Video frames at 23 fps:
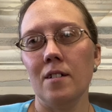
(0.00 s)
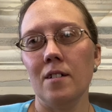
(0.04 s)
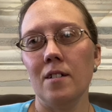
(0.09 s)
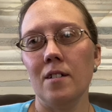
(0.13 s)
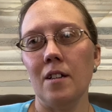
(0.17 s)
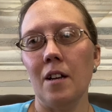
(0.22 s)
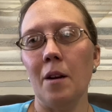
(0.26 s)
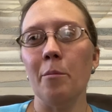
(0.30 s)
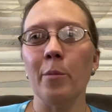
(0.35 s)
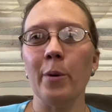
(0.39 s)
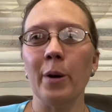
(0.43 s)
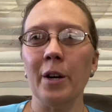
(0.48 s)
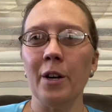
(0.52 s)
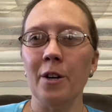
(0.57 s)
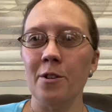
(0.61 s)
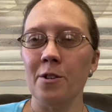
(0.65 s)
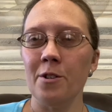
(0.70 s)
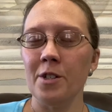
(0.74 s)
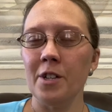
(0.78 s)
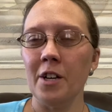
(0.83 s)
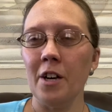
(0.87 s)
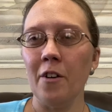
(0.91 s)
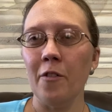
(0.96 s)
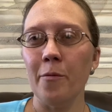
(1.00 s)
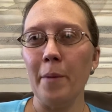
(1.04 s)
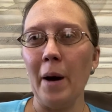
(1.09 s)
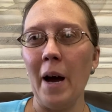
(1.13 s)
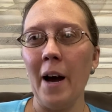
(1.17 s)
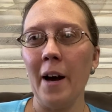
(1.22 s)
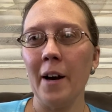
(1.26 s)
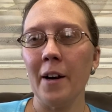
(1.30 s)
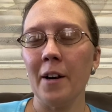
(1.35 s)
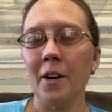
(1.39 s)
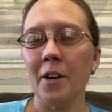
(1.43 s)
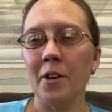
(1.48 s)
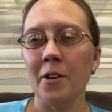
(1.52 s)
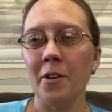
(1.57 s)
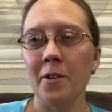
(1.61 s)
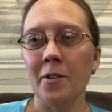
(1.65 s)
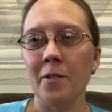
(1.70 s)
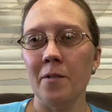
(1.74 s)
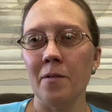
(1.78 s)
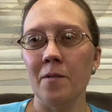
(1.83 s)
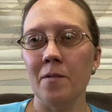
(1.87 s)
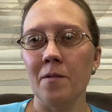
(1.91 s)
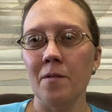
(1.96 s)
and bring yourself back
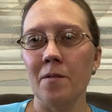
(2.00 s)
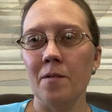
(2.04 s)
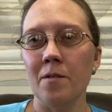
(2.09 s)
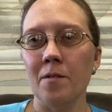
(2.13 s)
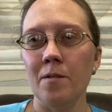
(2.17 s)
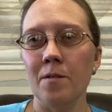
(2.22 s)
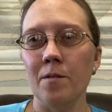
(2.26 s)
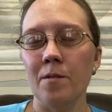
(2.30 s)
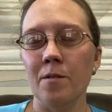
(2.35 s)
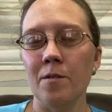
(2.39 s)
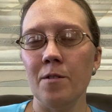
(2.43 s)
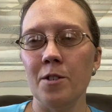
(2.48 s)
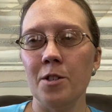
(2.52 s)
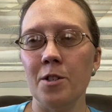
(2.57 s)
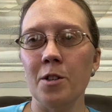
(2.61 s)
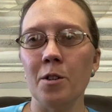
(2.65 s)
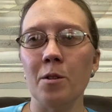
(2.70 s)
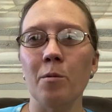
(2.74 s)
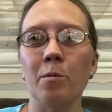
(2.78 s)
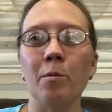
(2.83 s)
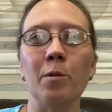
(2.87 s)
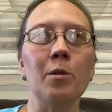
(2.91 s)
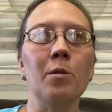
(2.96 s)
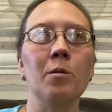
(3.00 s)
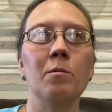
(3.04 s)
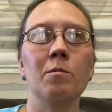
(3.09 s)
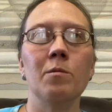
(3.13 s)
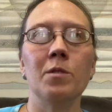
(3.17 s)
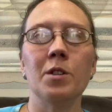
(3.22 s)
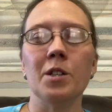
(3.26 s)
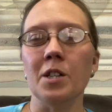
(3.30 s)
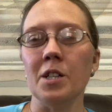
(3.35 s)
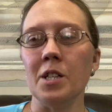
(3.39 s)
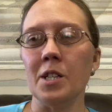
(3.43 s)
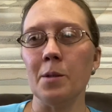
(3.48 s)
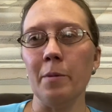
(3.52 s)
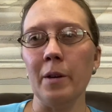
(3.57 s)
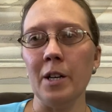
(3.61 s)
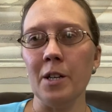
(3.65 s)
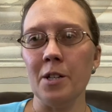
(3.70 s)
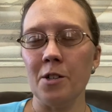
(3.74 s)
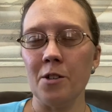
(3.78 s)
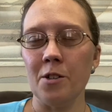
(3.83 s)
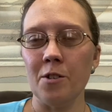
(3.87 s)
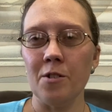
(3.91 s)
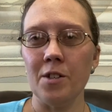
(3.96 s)
to the room, to the
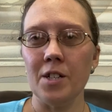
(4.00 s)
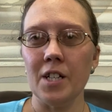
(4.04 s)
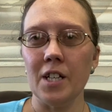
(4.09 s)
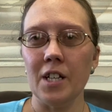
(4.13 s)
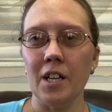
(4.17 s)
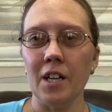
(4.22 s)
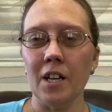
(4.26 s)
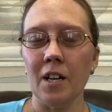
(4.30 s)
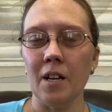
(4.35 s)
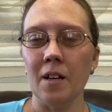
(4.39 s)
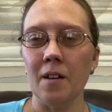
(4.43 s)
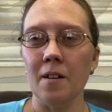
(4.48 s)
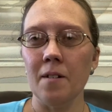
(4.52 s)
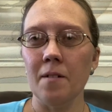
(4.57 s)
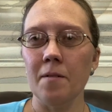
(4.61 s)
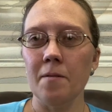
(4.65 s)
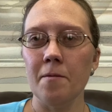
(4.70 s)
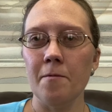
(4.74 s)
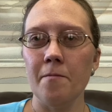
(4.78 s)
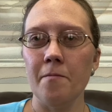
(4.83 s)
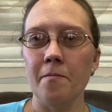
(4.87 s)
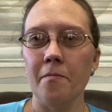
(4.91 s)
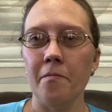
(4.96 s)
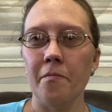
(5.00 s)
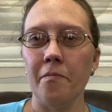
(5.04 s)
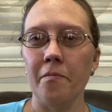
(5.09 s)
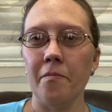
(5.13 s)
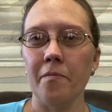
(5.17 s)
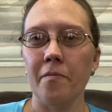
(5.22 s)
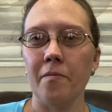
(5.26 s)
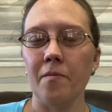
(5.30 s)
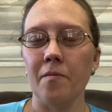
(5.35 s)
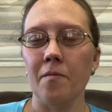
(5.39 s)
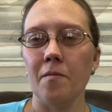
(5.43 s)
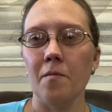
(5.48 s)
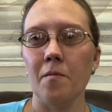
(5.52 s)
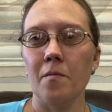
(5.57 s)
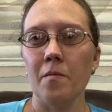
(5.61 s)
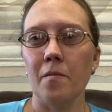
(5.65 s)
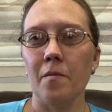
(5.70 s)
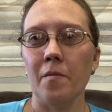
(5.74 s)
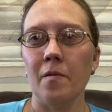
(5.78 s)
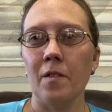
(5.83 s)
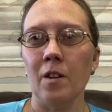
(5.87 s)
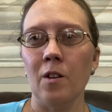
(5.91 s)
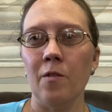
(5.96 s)
space you're sitting in,
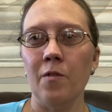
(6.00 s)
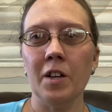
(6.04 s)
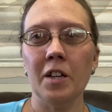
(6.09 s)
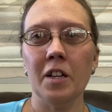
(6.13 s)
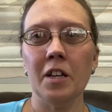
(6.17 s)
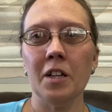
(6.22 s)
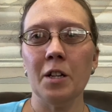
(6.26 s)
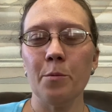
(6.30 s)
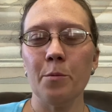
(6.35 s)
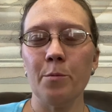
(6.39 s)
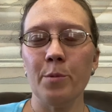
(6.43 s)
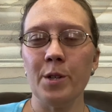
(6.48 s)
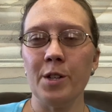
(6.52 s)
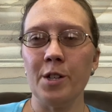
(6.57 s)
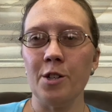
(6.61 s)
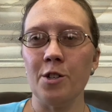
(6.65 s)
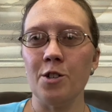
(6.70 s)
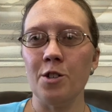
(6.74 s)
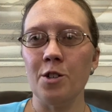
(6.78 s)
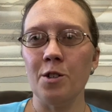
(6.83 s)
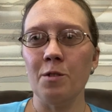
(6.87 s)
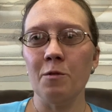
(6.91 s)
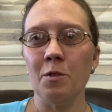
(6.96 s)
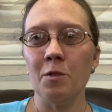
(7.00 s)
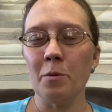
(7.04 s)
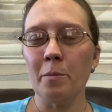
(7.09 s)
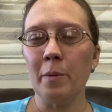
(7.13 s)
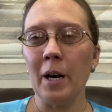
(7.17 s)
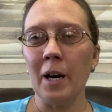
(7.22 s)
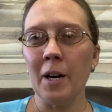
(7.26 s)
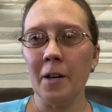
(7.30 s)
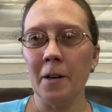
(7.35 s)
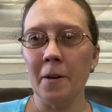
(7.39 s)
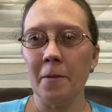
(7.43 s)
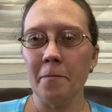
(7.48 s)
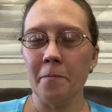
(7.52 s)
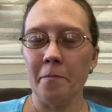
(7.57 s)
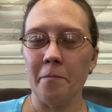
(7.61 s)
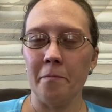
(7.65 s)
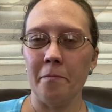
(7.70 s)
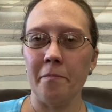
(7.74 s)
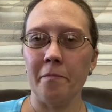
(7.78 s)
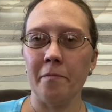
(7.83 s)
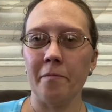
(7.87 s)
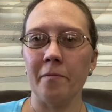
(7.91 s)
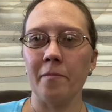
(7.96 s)
feeling the position of your body
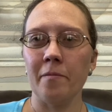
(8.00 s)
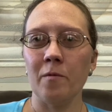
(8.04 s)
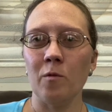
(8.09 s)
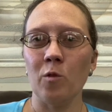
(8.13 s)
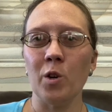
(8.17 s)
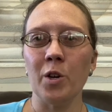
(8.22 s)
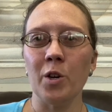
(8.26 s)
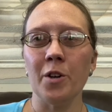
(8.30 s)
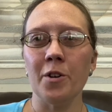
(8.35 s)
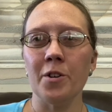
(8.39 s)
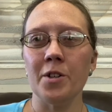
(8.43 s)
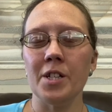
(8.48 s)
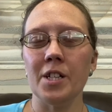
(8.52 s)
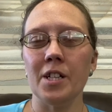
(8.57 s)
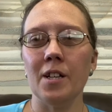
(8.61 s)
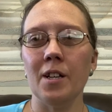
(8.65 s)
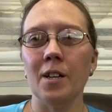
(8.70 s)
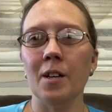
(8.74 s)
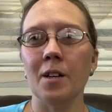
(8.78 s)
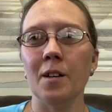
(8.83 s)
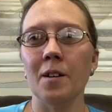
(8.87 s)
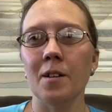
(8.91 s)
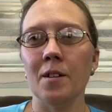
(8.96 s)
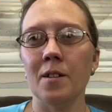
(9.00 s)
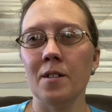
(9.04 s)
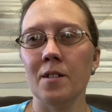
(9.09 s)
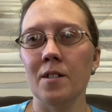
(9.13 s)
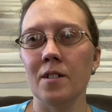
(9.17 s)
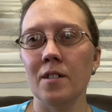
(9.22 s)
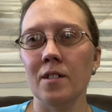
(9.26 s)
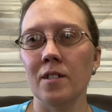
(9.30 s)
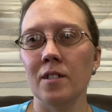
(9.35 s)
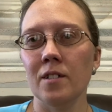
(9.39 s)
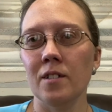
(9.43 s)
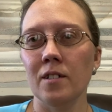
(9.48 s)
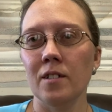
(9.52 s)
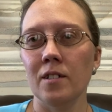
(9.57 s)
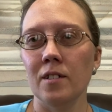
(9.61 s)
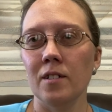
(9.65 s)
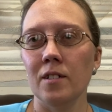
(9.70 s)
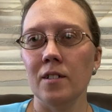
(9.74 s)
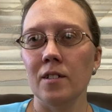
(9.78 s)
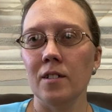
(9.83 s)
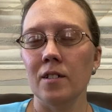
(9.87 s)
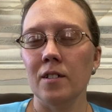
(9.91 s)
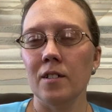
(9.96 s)
where you're sitting.
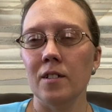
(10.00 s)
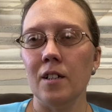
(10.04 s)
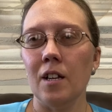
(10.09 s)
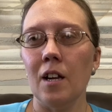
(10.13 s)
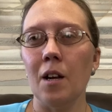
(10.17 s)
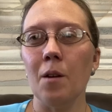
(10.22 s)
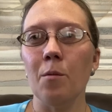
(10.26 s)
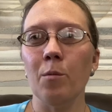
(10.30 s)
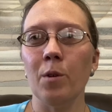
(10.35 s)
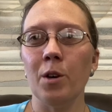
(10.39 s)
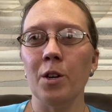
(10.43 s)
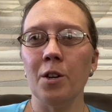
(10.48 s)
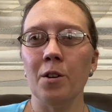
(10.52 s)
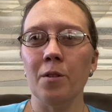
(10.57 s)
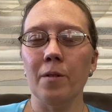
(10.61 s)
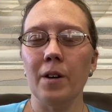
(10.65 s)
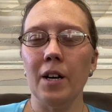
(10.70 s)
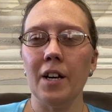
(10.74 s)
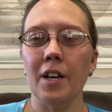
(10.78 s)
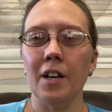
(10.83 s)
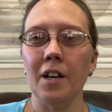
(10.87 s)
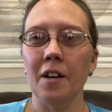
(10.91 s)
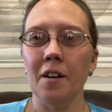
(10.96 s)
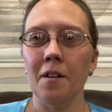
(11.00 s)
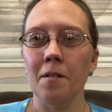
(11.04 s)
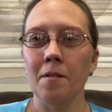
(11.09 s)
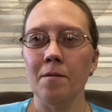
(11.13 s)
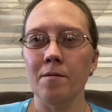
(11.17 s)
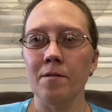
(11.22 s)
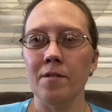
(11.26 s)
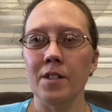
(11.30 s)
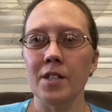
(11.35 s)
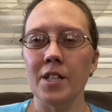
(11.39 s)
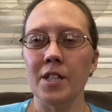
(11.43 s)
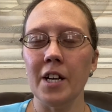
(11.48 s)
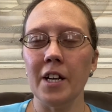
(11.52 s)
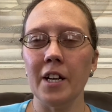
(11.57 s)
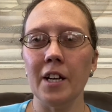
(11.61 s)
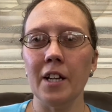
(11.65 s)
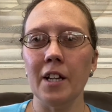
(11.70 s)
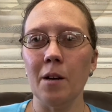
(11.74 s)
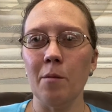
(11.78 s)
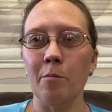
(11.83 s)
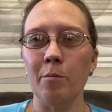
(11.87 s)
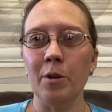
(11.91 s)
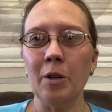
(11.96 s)
And when you're ready, taking
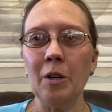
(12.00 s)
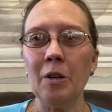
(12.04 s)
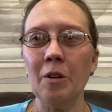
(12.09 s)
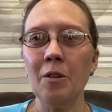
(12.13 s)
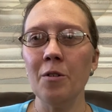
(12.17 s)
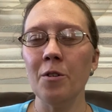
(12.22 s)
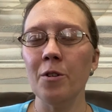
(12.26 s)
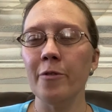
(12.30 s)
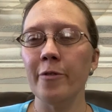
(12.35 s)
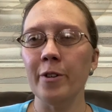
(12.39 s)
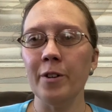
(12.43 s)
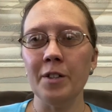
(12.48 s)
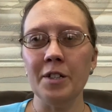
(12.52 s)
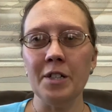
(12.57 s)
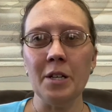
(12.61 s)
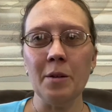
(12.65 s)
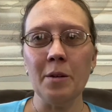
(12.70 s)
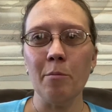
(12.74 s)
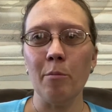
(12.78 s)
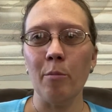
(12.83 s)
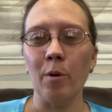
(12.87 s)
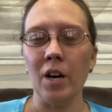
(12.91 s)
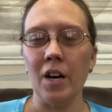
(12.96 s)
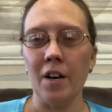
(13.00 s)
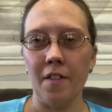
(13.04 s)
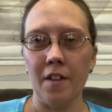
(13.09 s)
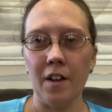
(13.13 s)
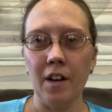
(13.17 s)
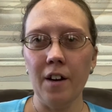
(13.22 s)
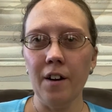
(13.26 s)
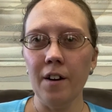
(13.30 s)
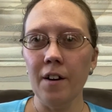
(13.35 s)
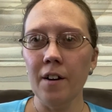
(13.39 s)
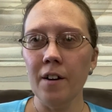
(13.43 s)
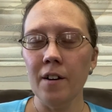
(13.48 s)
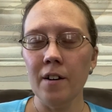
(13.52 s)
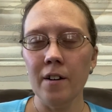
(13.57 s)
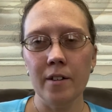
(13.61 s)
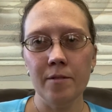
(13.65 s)
that beautiful deep breath in